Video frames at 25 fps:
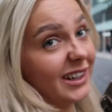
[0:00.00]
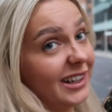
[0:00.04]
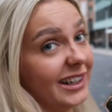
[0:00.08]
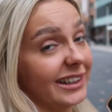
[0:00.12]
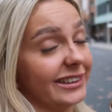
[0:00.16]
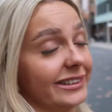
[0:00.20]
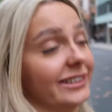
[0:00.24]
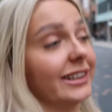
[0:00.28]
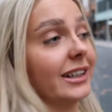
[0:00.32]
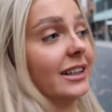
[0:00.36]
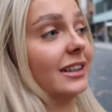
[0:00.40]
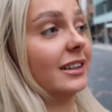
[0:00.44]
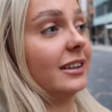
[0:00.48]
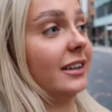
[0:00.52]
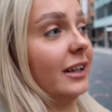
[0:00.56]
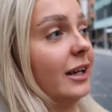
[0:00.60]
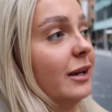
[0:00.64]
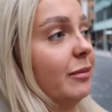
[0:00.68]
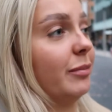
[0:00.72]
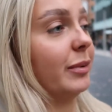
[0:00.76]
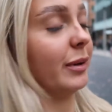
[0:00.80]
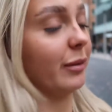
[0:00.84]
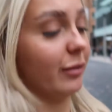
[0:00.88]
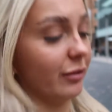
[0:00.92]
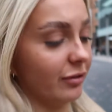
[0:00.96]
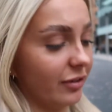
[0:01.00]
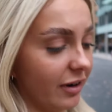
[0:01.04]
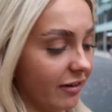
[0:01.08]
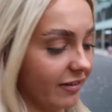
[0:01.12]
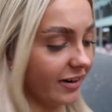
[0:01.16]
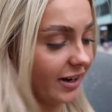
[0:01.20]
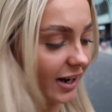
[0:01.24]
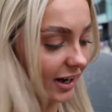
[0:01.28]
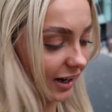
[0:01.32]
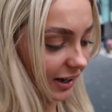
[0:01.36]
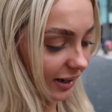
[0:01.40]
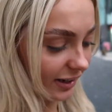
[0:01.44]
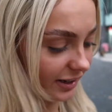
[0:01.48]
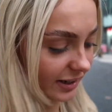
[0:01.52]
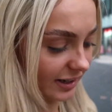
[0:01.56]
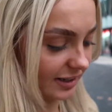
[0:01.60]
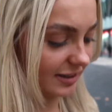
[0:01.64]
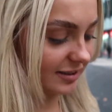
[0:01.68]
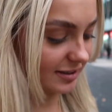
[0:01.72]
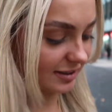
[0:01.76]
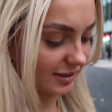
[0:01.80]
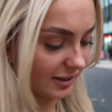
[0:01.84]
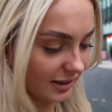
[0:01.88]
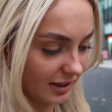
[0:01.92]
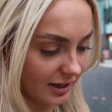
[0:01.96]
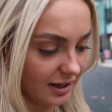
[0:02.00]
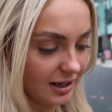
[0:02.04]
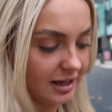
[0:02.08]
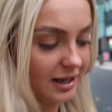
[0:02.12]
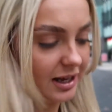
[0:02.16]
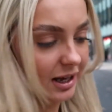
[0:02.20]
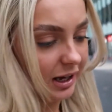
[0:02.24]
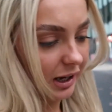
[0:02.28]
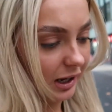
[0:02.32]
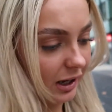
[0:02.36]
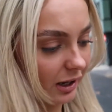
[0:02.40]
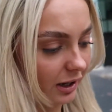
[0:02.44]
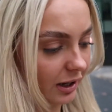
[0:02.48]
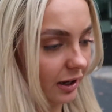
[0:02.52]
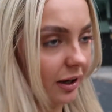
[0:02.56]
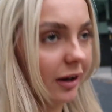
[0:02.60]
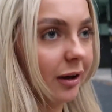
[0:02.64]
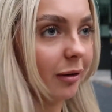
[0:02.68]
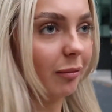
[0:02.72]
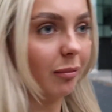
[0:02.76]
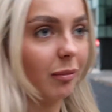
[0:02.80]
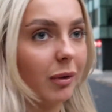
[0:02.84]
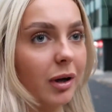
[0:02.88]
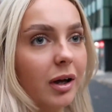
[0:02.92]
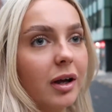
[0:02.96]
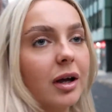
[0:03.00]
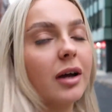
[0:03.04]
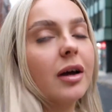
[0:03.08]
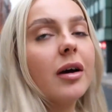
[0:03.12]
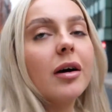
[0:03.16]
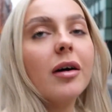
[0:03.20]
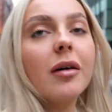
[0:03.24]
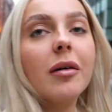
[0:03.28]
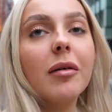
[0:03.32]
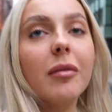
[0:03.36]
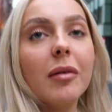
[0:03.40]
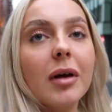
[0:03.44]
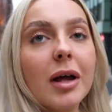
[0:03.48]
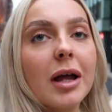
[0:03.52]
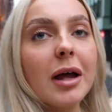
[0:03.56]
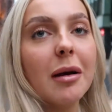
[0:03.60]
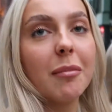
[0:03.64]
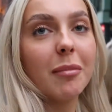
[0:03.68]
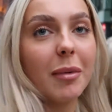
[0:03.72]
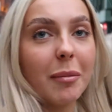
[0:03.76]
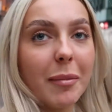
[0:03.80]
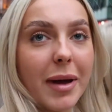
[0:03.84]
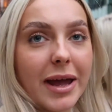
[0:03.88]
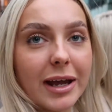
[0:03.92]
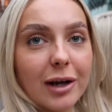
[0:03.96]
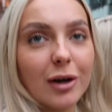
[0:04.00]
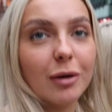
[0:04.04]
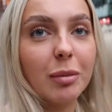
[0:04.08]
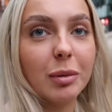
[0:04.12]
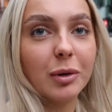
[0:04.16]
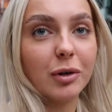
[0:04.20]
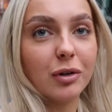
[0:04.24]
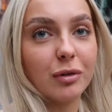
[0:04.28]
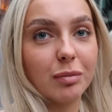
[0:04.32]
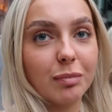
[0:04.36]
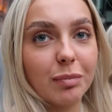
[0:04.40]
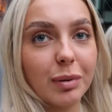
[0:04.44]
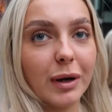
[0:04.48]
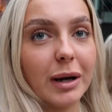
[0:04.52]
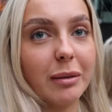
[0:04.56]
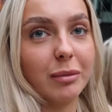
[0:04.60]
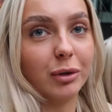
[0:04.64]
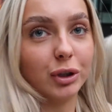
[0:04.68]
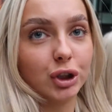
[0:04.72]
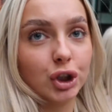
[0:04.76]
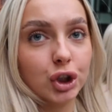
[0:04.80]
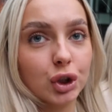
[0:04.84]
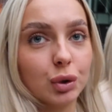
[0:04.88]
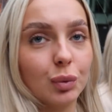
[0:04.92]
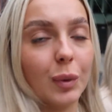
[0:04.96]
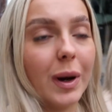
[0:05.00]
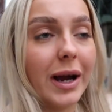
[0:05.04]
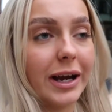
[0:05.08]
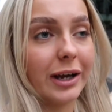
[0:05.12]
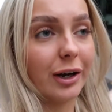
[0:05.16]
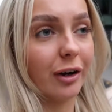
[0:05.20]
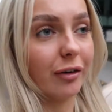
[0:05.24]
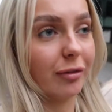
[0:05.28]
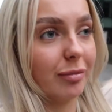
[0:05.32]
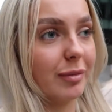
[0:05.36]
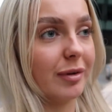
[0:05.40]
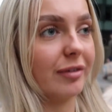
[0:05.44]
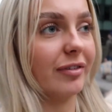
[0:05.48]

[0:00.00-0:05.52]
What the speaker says: Exactly, but it was very nice. My makeup was pretty much sweated off my